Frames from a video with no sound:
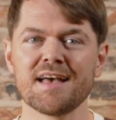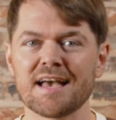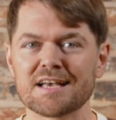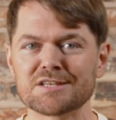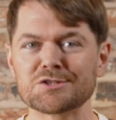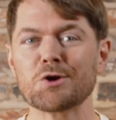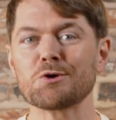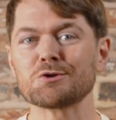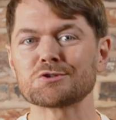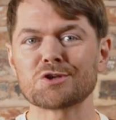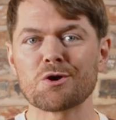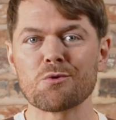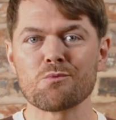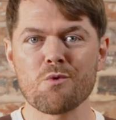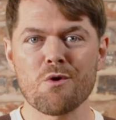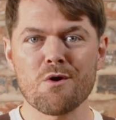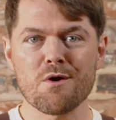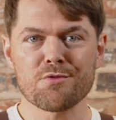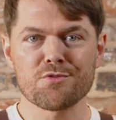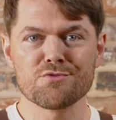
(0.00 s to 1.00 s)
It's also
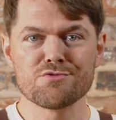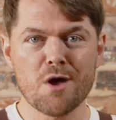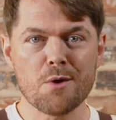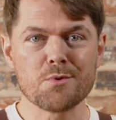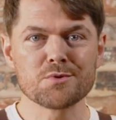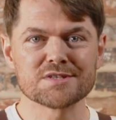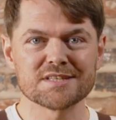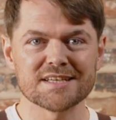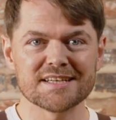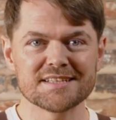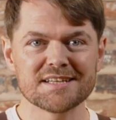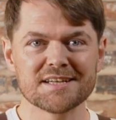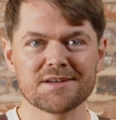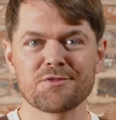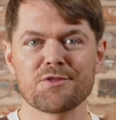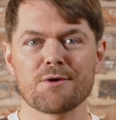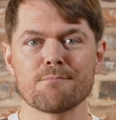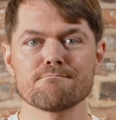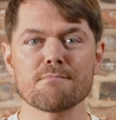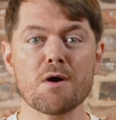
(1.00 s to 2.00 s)
worth noting
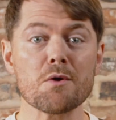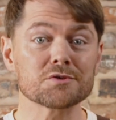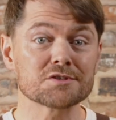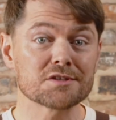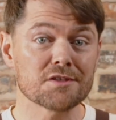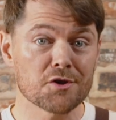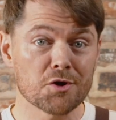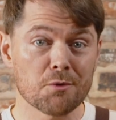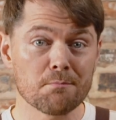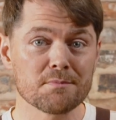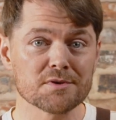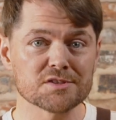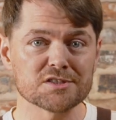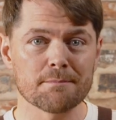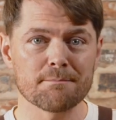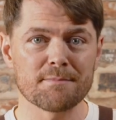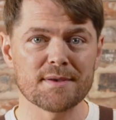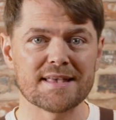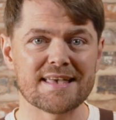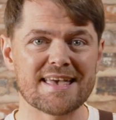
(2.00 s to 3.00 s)
that most of the numbers
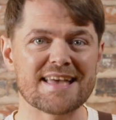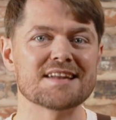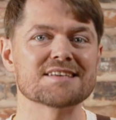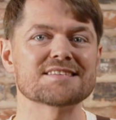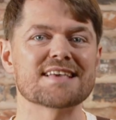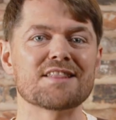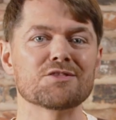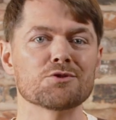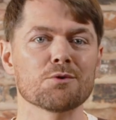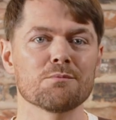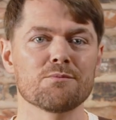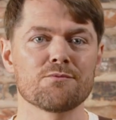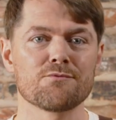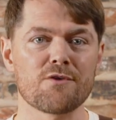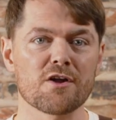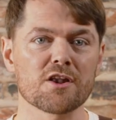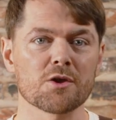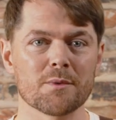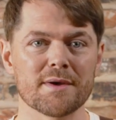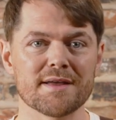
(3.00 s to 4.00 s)
that beginners end up
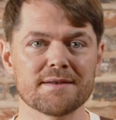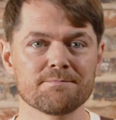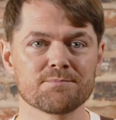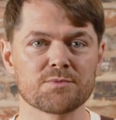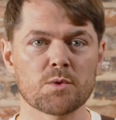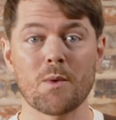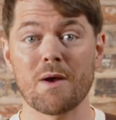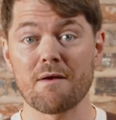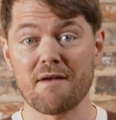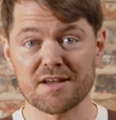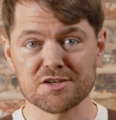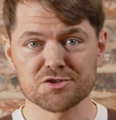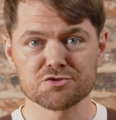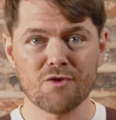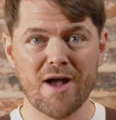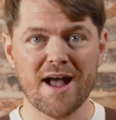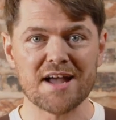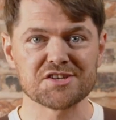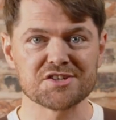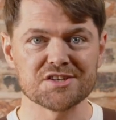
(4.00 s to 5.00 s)
following, where
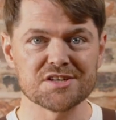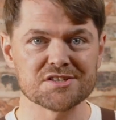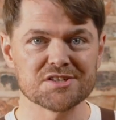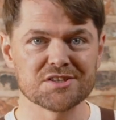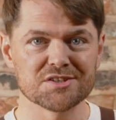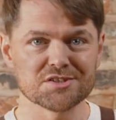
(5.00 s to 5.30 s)
extraction is